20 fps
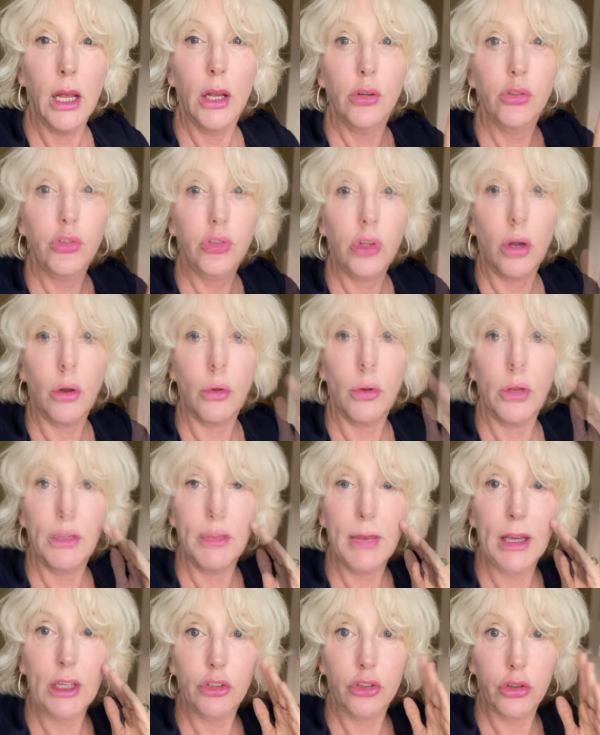So
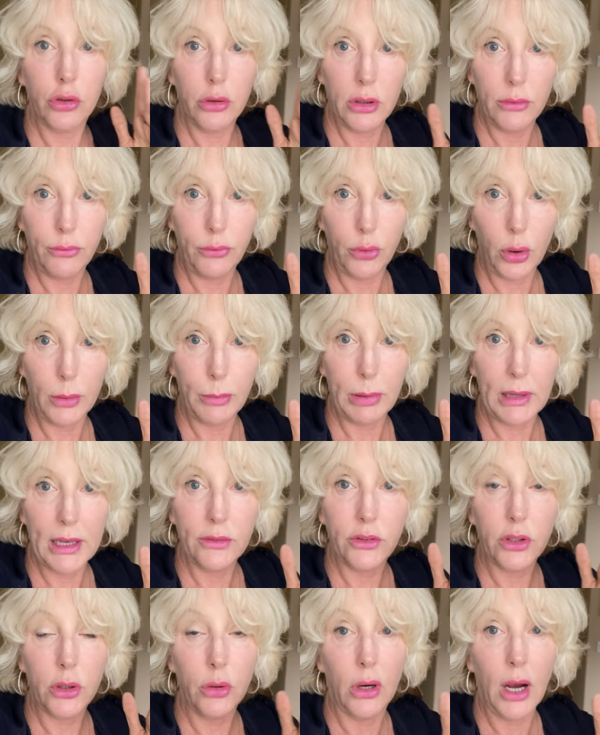make sure the floor plans
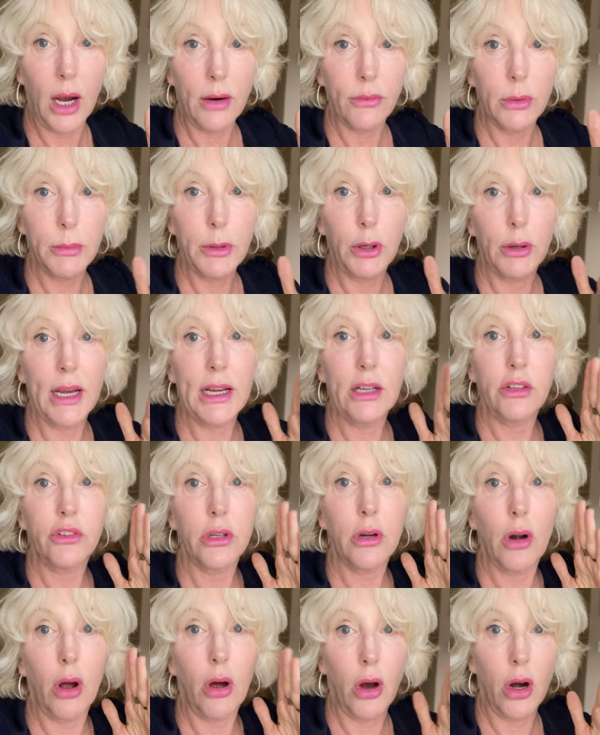that you got from your
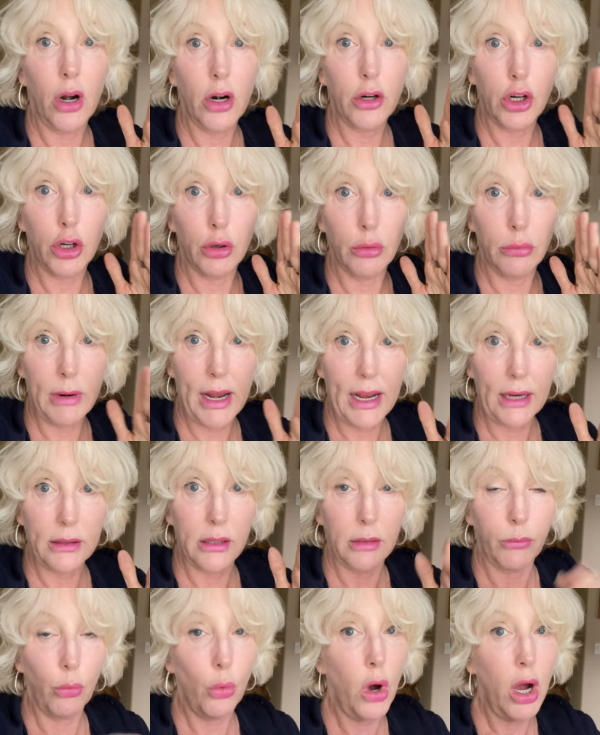agent are correct.
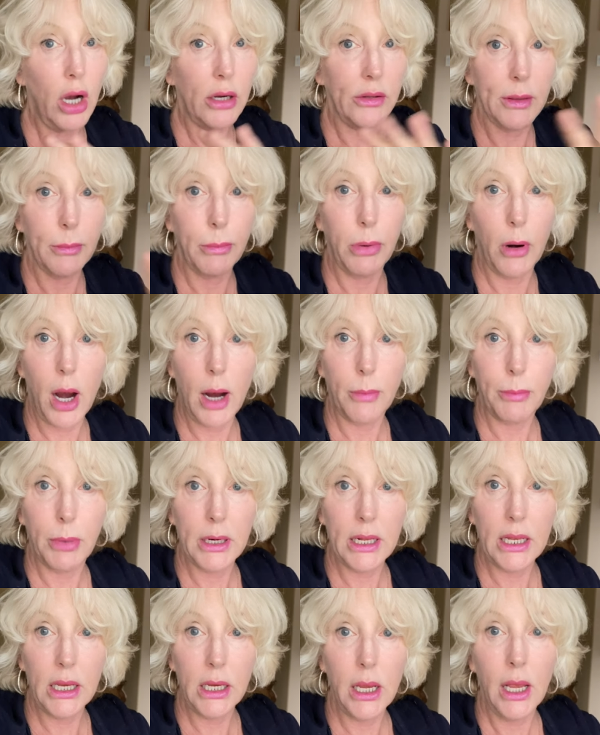Walk the
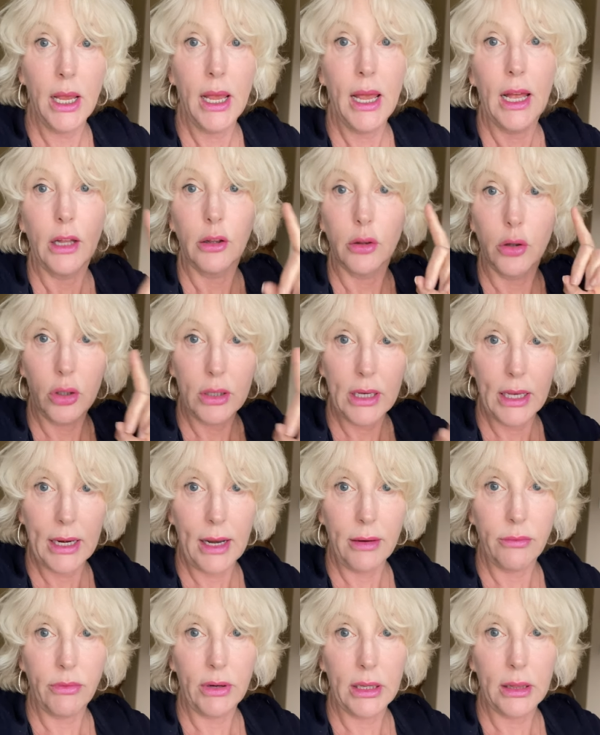property, look at
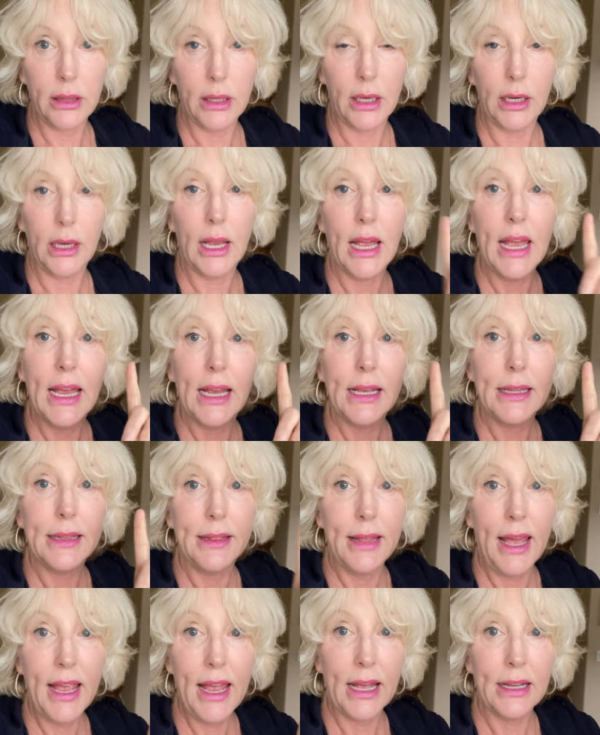everything.
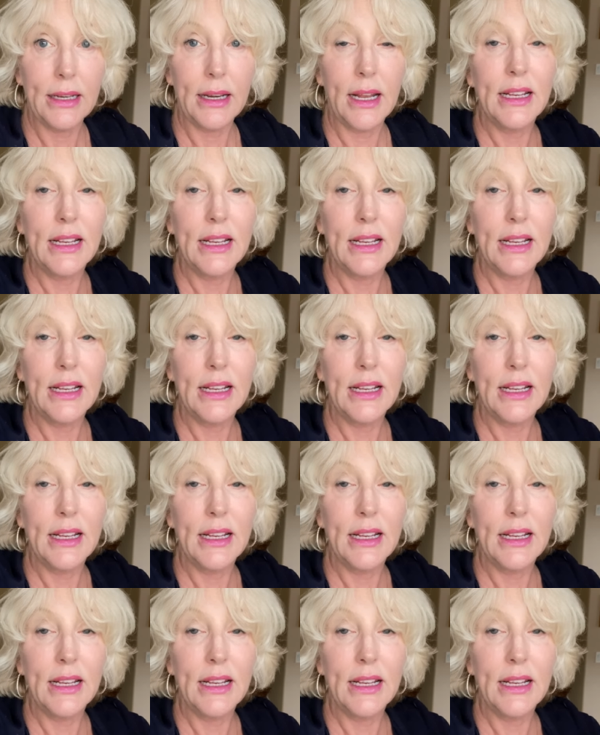Then